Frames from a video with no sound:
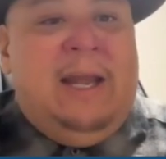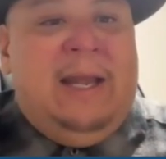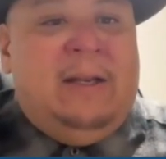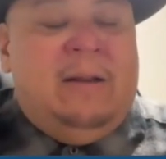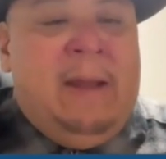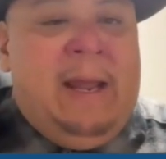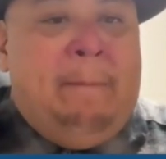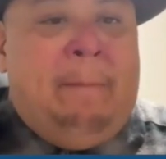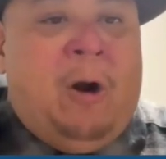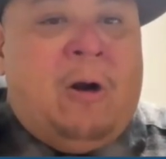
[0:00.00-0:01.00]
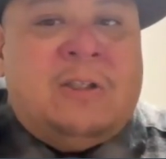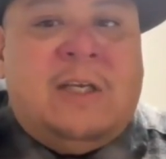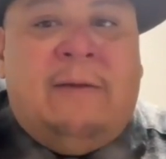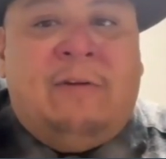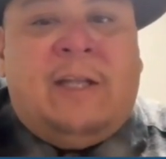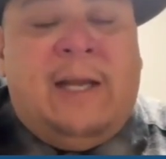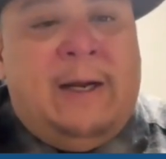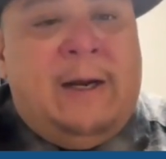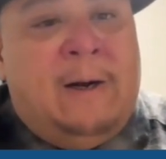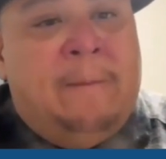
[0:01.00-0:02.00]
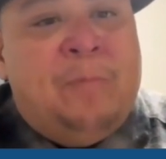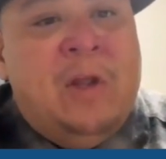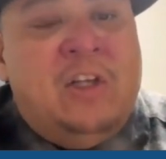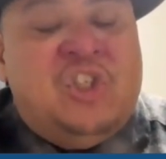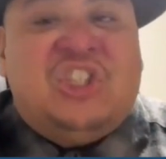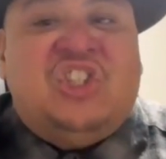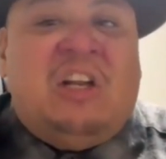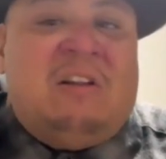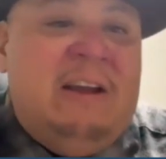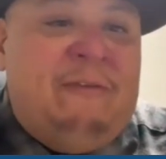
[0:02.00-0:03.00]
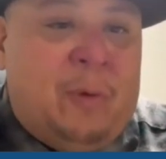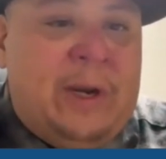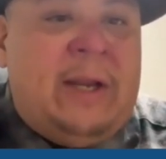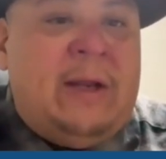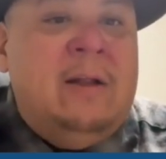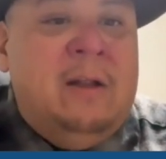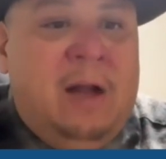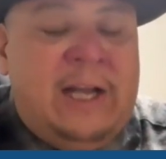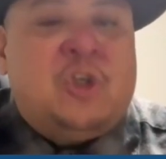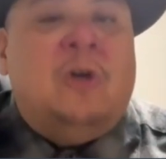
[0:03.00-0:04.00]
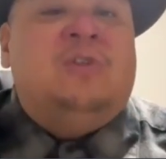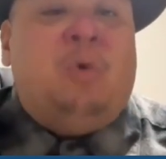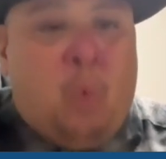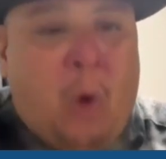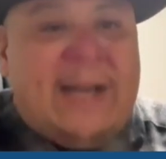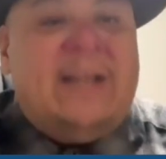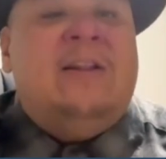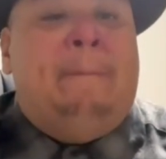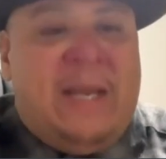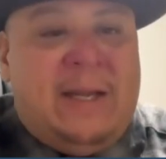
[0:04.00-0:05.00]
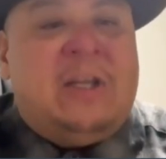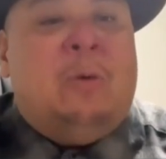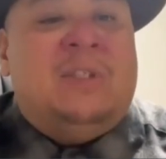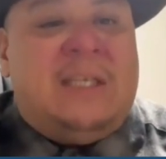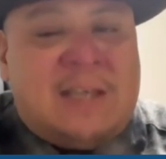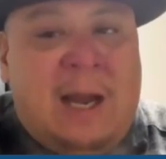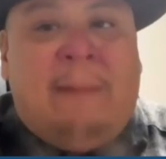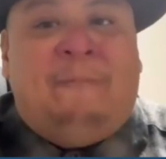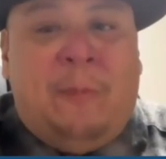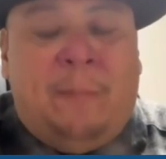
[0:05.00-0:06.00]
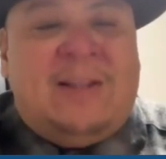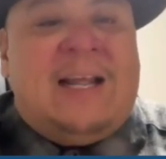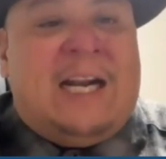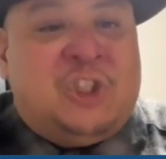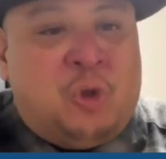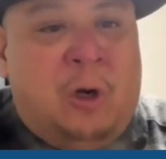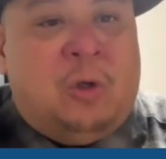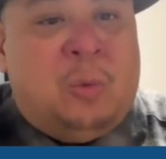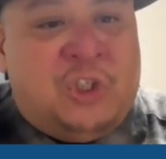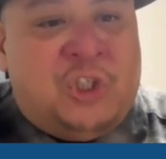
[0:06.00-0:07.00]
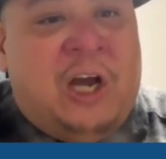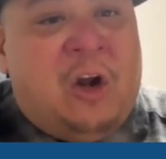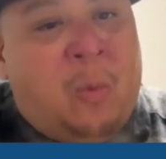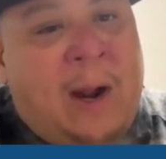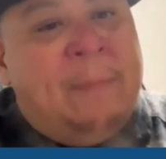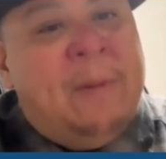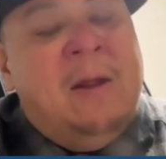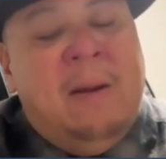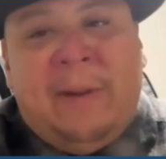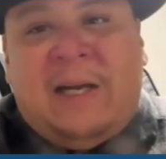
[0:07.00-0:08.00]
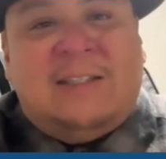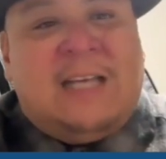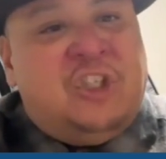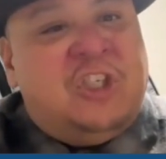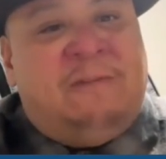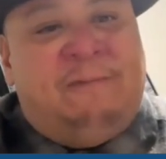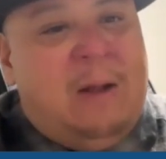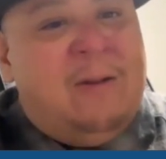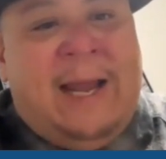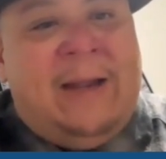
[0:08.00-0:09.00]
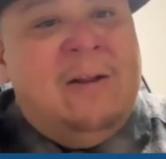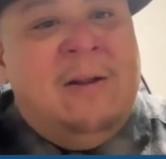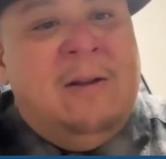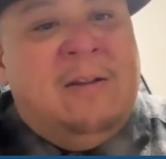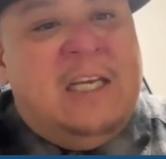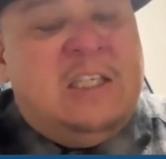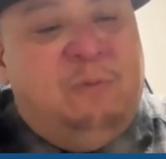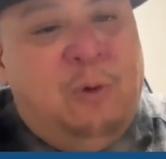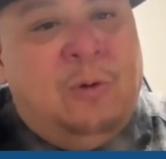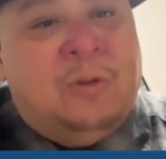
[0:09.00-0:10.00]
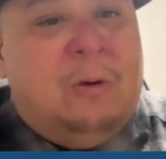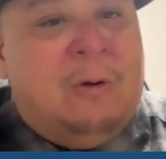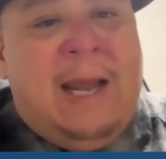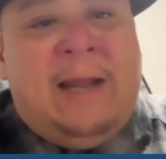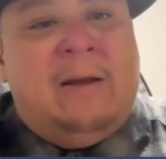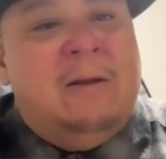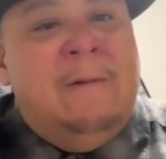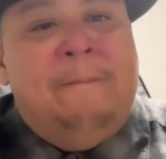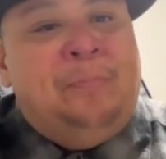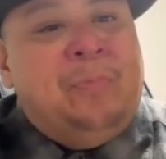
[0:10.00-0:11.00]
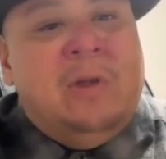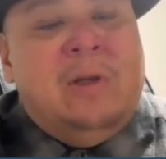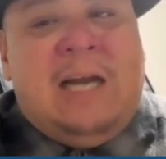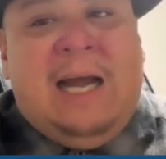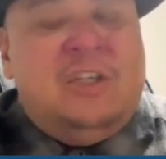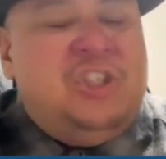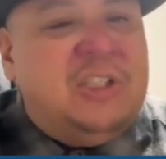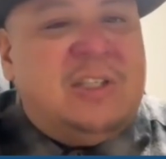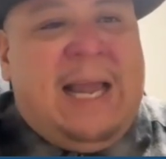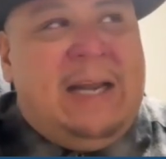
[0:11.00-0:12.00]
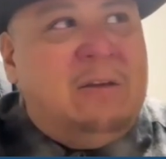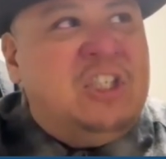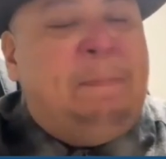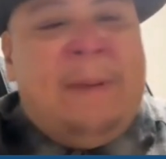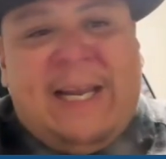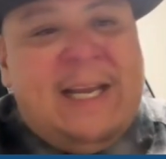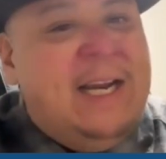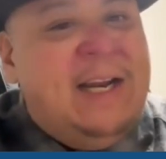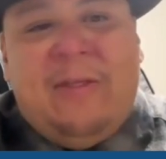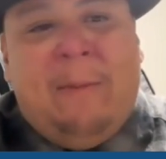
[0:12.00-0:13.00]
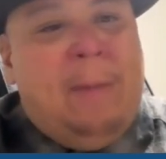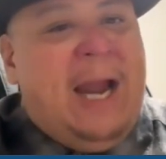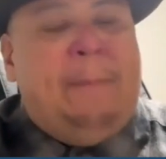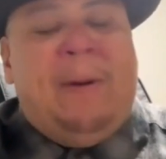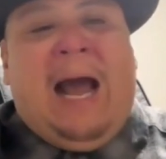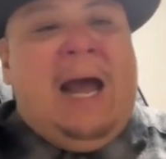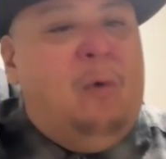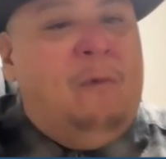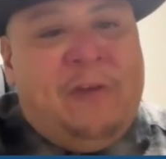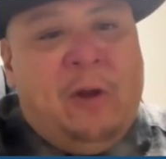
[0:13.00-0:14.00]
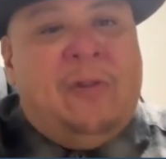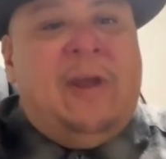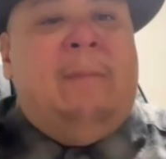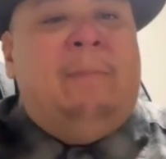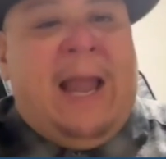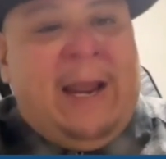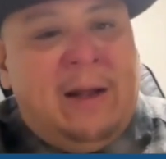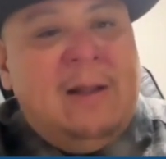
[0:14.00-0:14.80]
in bars and everything. Just delivery in terms of writing the beat. There was a time for me that I struggled with Chicano rap because I just felt like these fools are like kind of just like speaking into the mic, but I don't feel them like